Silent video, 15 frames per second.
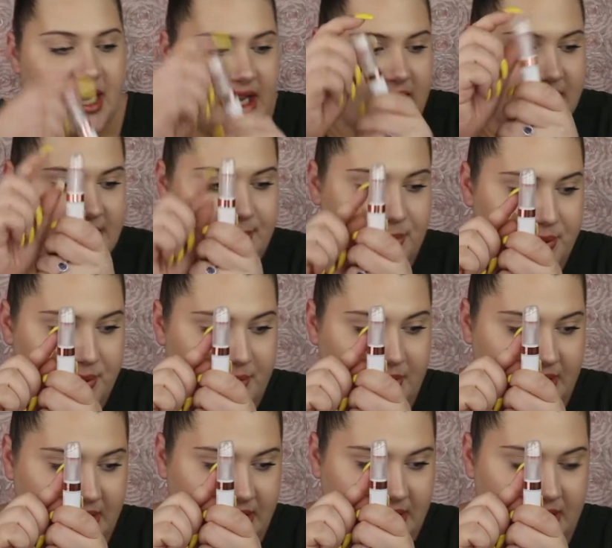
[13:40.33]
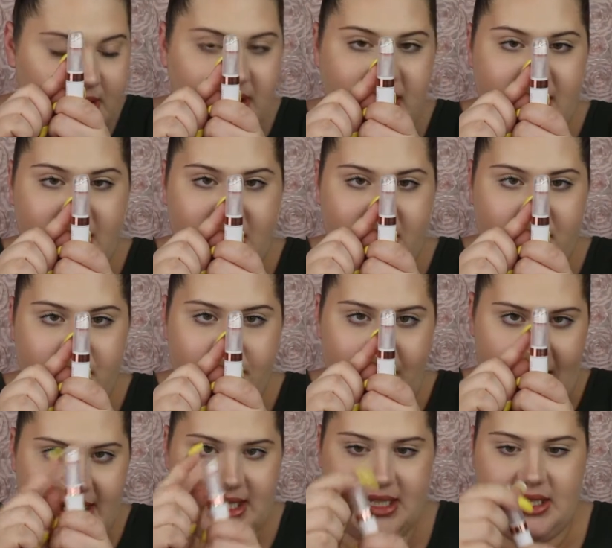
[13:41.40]
It is pr literally
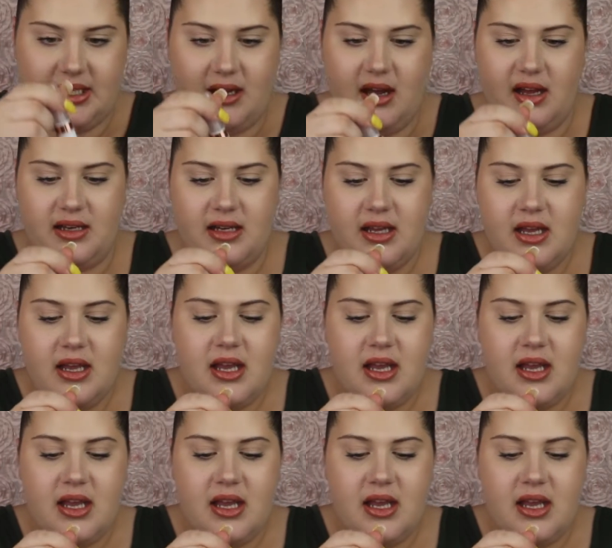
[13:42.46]
practically gone.